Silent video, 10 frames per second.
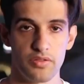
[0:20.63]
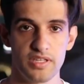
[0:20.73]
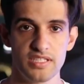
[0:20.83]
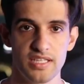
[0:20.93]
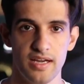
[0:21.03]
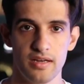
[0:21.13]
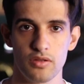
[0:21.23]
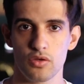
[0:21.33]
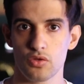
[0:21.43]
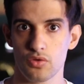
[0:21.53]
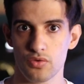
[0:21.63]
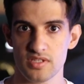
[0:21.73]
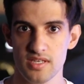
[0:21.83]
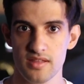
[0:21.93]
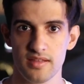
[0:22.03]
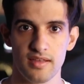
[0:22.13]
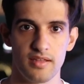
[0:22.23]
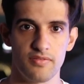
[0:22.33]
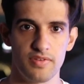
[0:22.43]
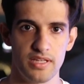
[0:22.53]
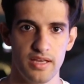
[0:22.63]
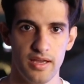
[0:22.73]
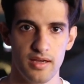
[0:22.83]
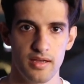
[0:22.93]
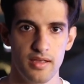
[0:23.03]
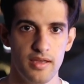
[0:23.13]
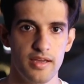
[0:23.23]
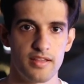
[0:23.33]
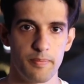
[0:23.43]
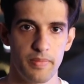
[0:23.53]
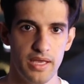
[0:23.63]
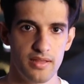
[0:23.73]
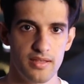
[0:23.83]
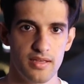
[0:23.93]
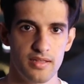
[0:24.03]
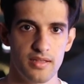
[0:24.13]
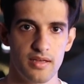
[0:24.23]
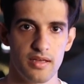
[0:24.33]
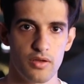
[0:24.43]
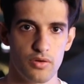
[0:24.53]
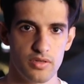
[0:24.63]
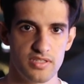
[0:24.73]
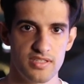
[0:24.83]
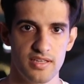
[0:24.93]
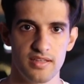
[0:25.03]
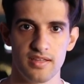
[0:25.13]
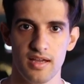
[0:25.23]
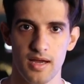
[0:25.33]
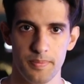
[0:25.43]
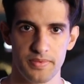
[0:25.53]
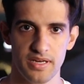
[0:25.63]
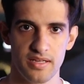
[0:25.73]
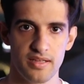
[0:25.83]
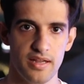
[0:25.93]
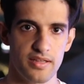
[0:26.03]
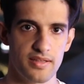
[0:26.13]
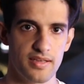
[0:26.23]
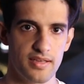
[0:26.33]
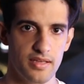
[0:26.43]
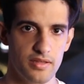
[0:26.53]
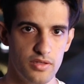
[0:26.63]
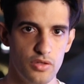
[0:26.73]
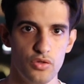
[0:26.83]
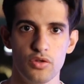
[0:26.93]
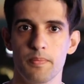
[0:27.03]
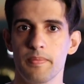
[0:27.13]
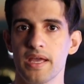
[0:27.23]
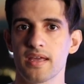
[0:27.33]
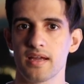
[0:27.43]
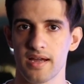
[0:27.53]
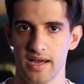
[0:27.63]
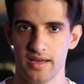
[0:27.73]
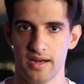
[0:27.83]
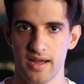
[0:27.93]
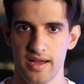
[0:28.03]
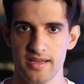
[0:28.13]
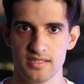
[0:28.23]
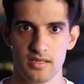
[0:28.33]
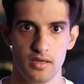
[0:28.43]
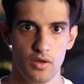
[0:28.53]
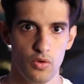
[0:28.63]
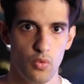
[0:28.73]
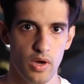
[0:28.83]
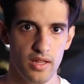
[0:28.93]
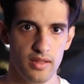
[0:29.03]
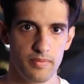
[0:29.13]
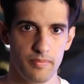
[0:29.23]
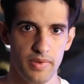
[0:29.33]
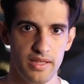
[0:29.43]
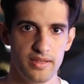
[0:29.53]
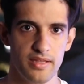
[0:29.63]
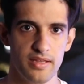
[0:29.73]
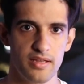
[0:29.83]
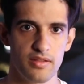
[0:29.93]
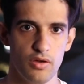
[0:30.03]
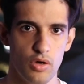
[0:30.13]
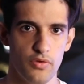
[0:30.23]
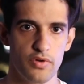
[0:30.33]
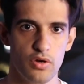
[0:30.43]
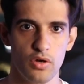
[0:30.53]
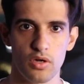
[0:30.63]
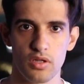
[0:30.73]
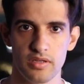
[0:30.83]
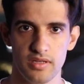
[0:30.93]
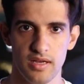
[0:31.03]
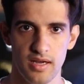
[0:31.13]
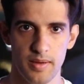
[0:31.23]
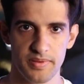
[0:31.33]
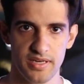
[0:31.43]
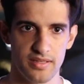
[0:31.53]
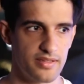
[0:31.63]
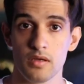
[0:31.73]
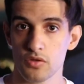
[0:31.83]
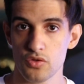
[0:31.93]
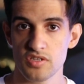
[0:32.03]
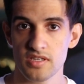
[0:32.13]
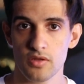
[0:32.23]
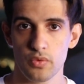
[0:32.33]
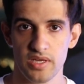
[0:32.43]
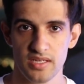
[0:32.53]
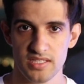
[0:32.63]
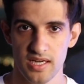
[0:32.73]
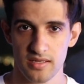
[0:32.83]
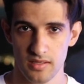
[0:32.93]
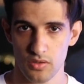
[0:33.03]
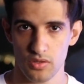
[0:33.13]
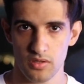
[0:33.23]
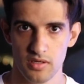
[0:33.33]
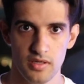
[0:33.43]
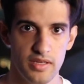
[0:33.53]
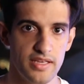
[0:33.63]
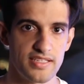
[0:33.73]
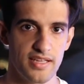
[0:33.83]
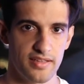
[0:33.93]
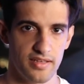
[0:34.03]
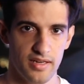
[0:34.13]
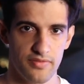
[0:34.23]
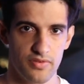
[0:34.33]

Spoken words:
this chart you could see that Nvidia, it maintained a constant uptrend and it continued making higher highs while maintaining the overall uptrend. Using the weekly chart alone is not enough.